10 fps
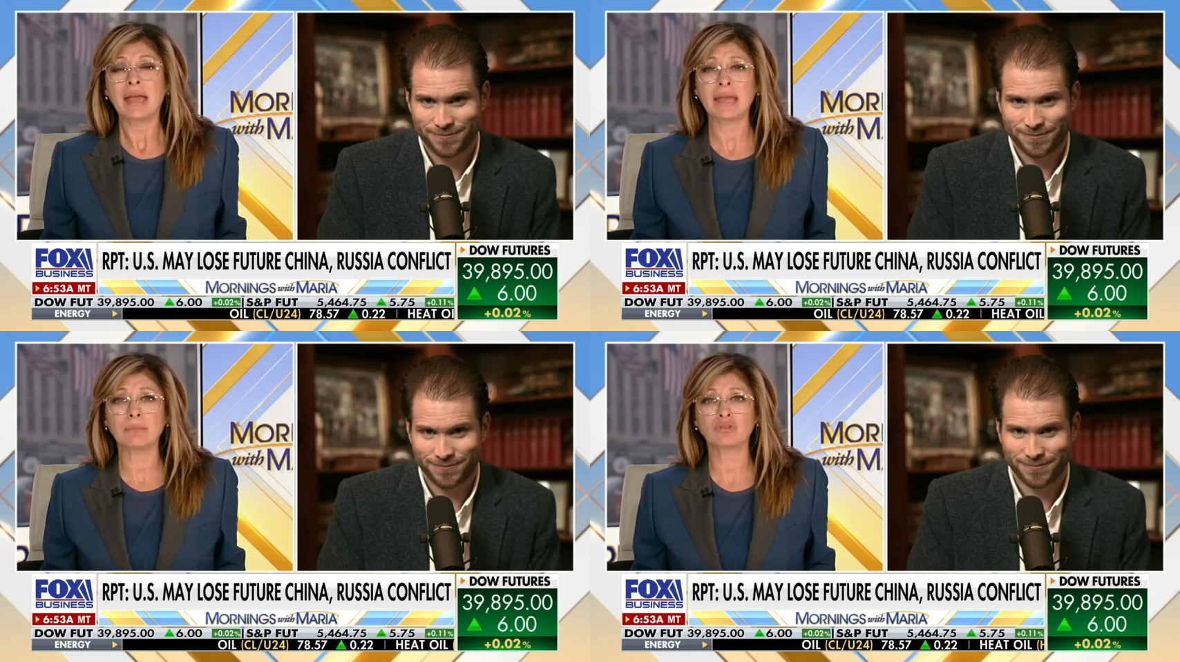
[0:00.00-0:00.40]

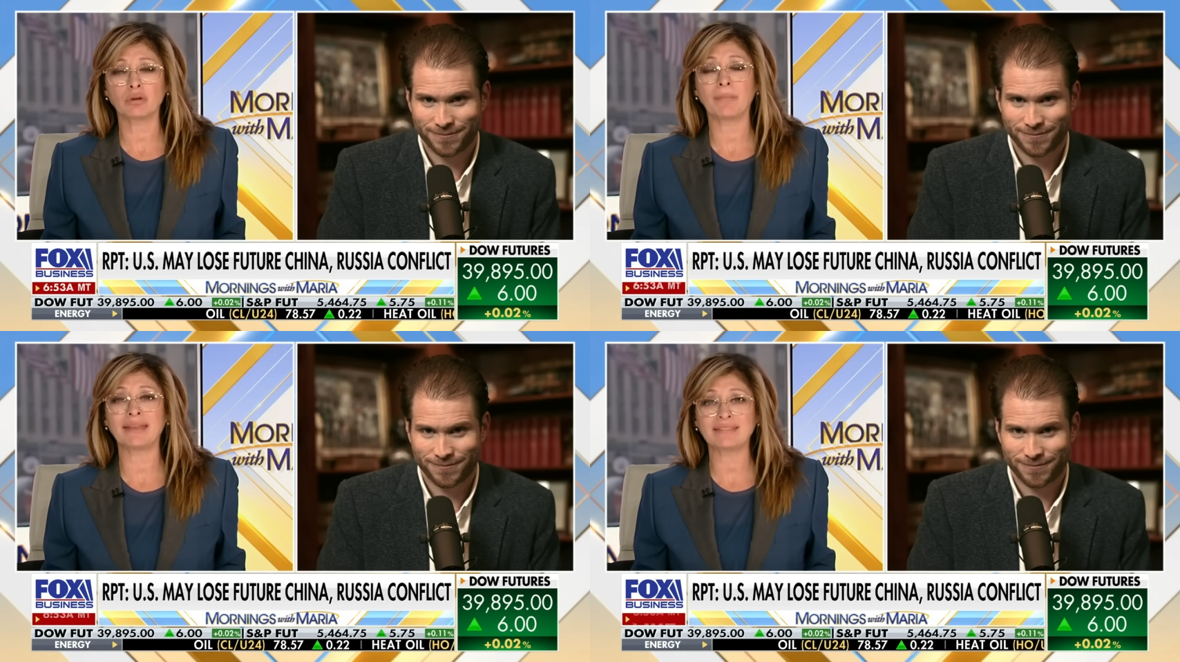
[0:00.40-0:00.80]
Speaker 1: aims
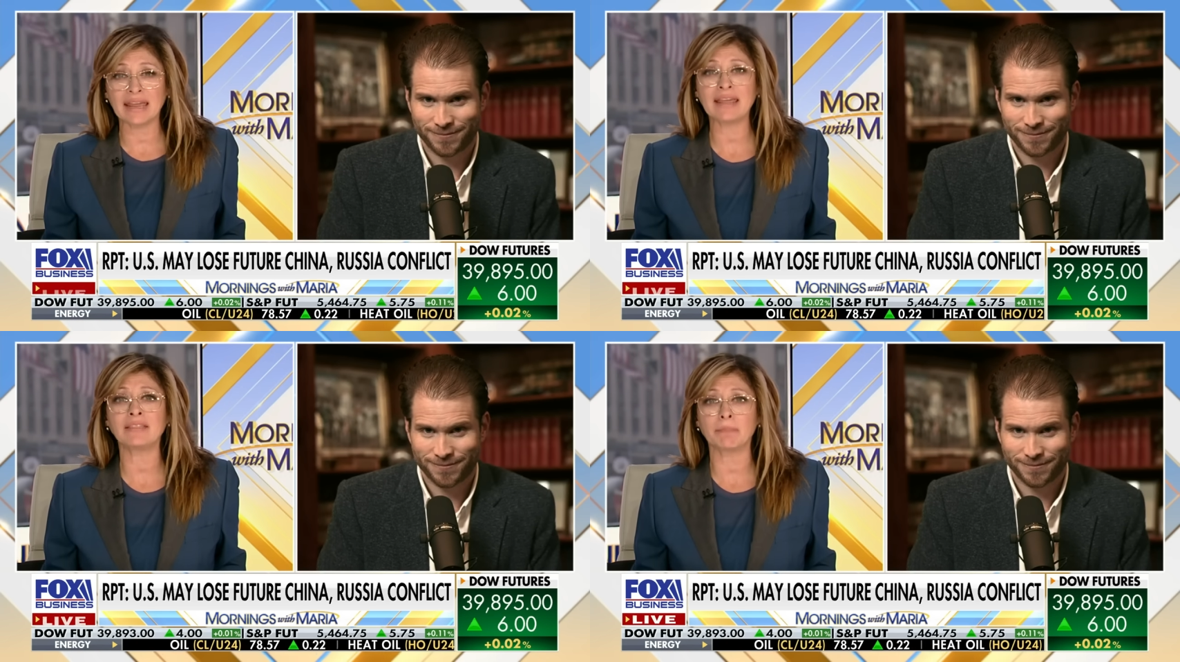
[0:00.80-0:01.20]
to
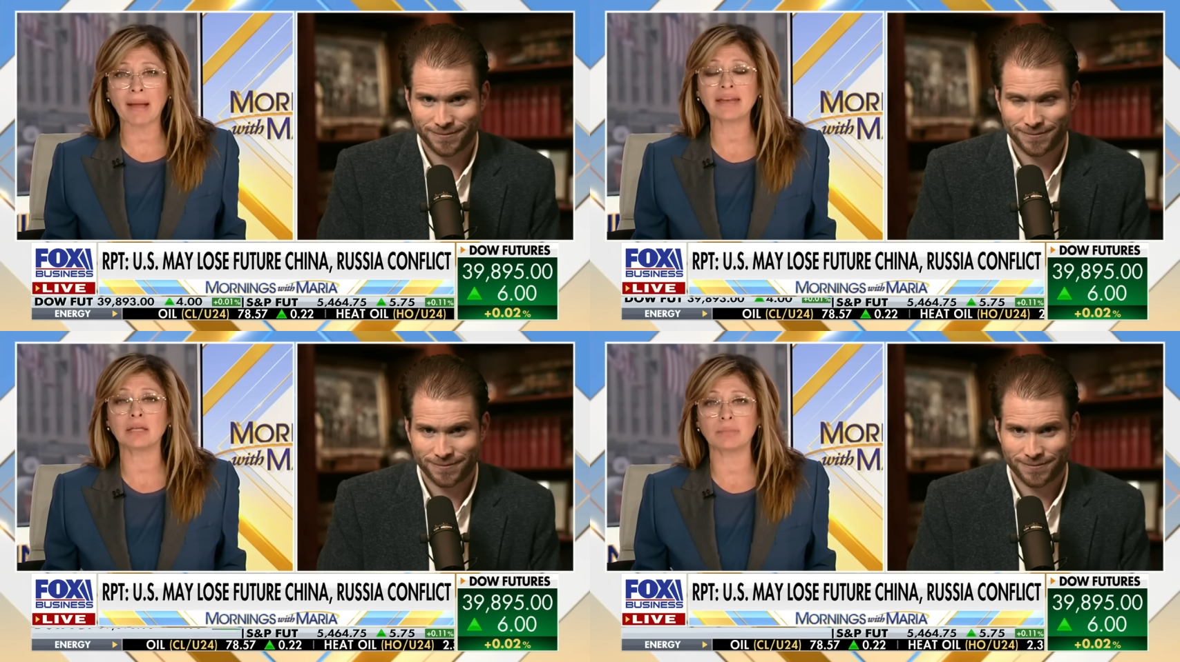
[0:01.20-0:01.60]
maintain the
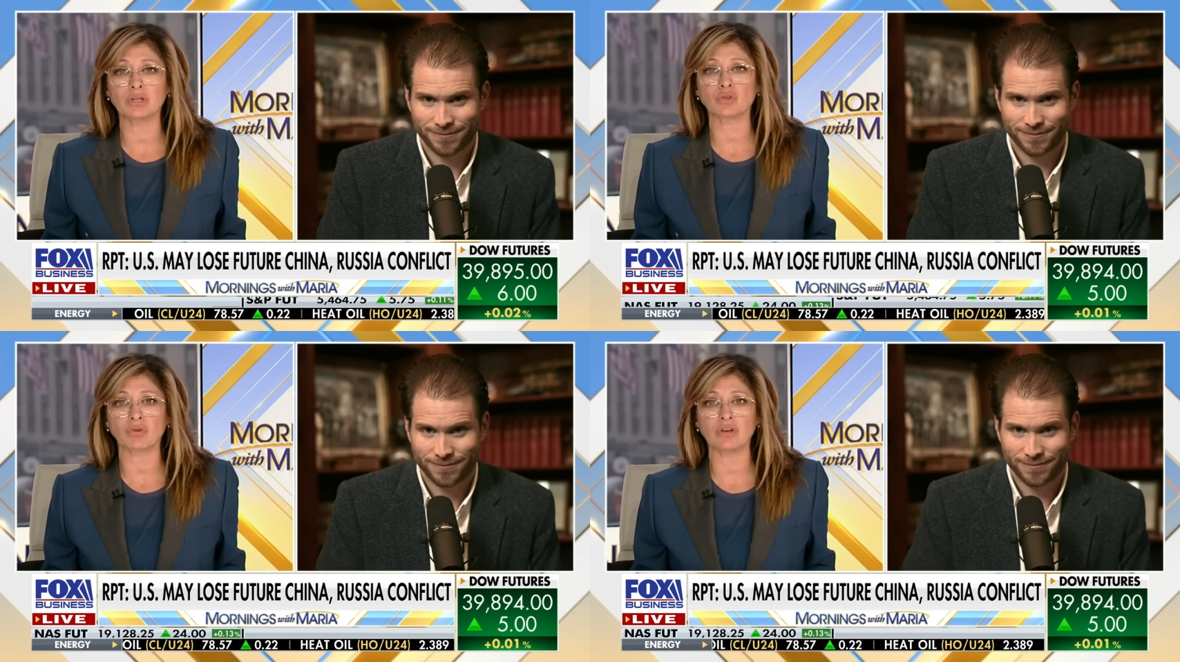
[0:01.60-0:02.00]
Biden
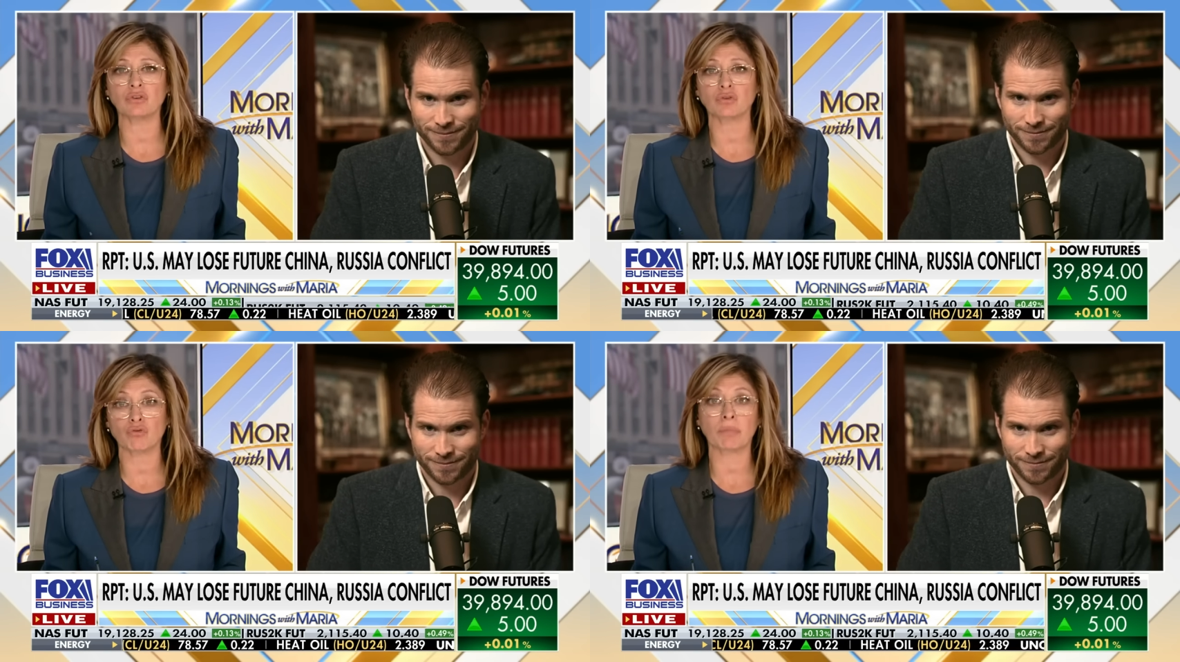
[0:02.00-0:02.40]

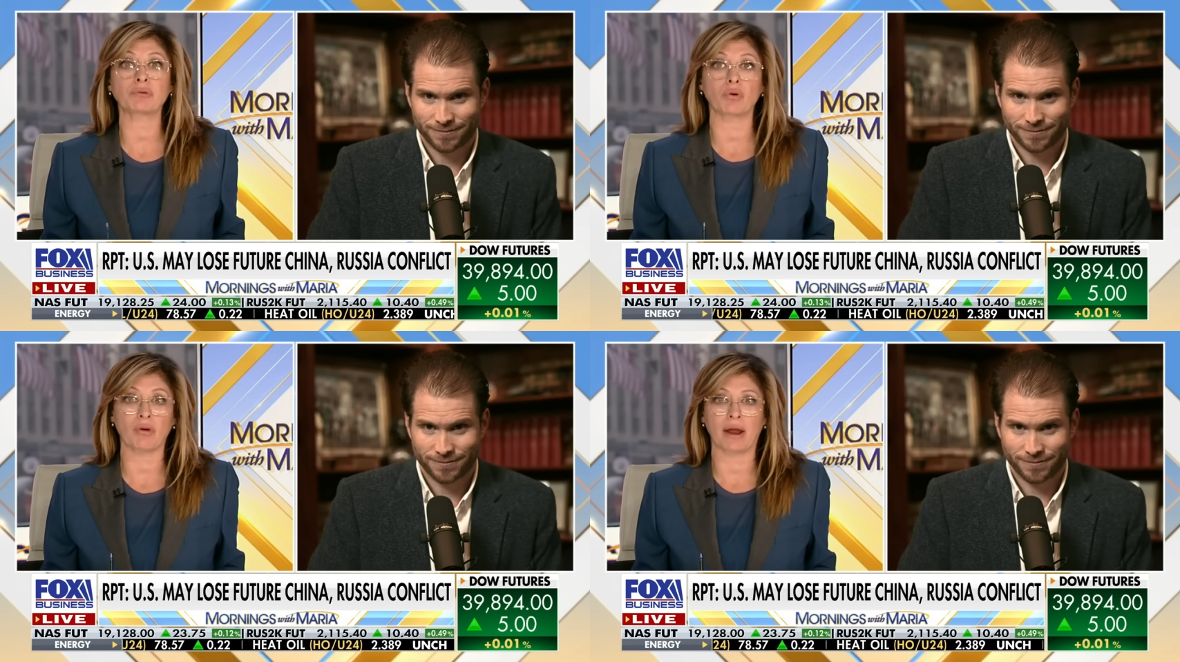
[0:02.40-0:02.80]
administration's
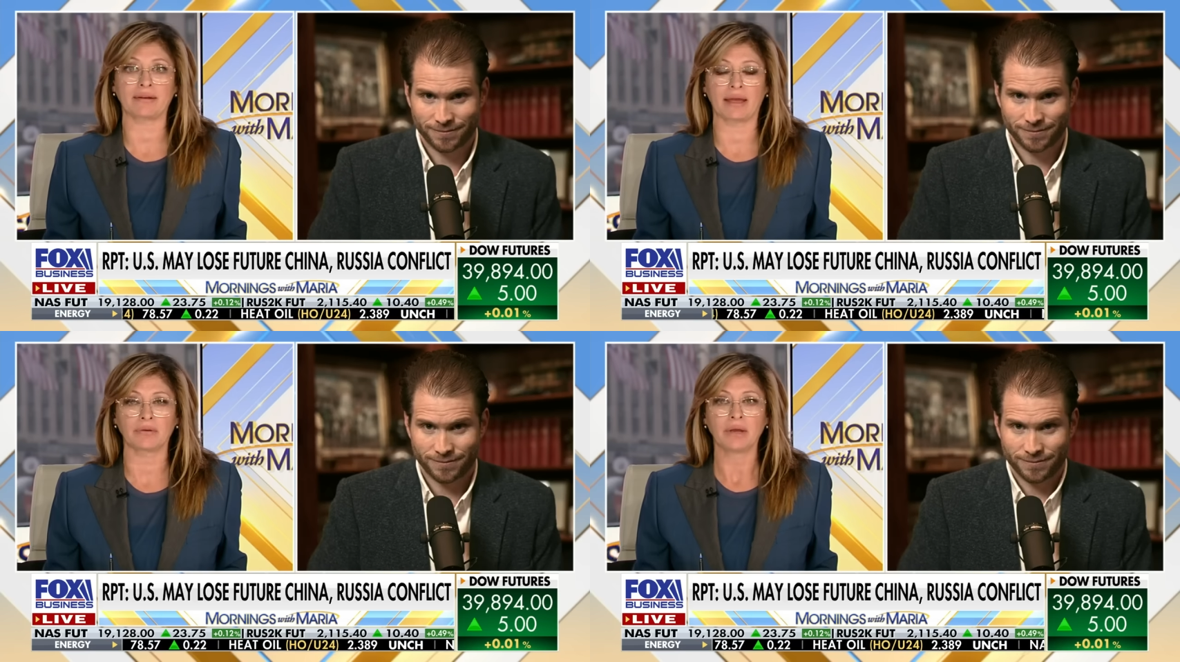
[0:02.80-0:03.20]
crypto
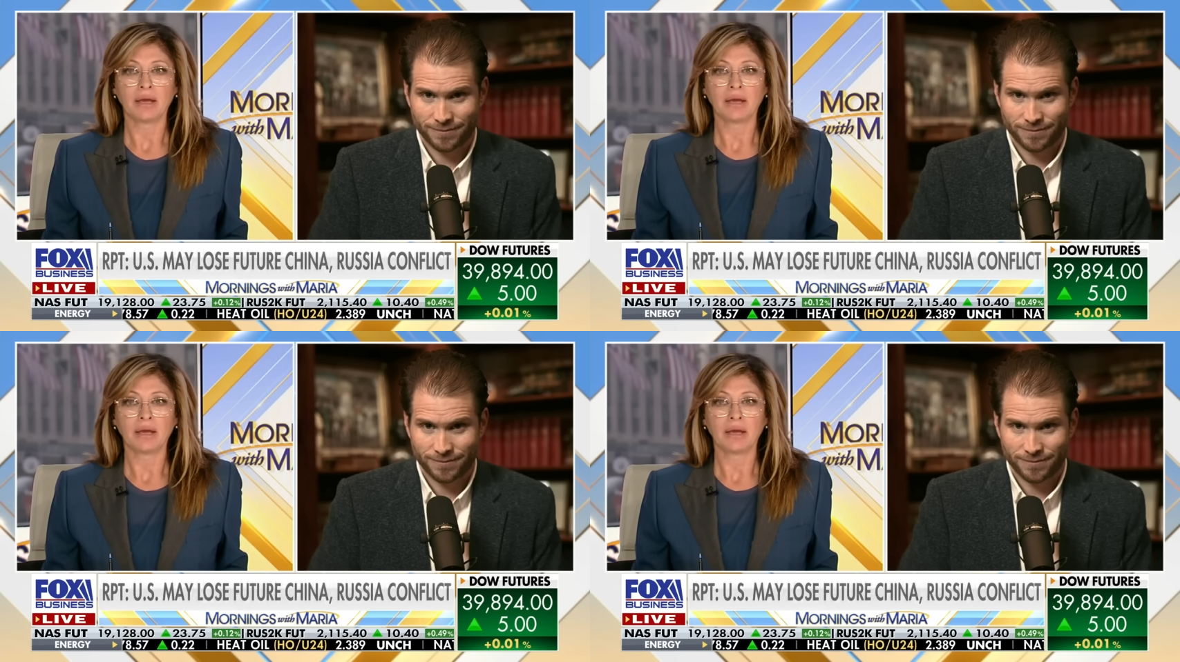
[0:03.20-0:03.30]
crackdown.